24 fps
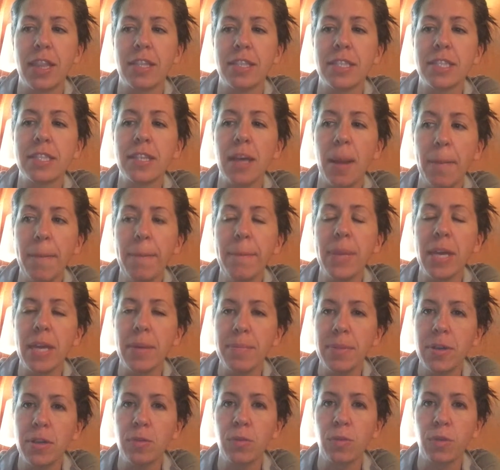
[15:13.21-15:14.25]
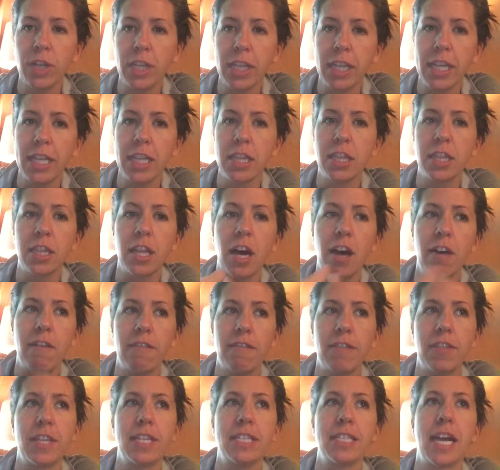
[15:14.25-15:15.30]
Some people really love
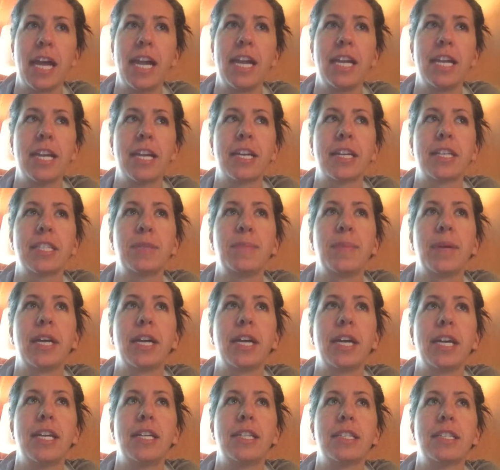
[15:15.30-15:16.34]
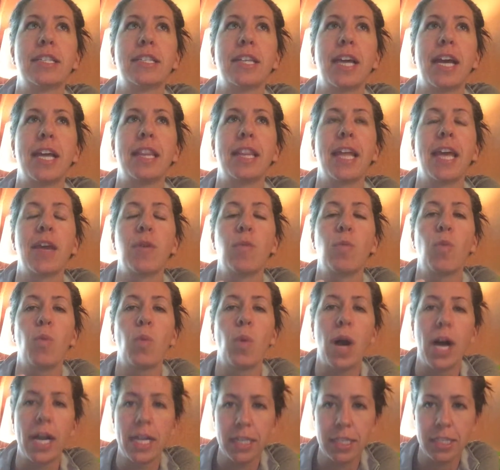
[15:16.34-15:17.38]
the dining experience and they
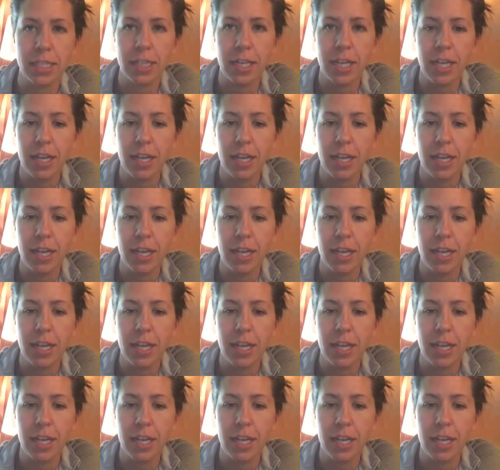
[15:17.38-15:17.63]
want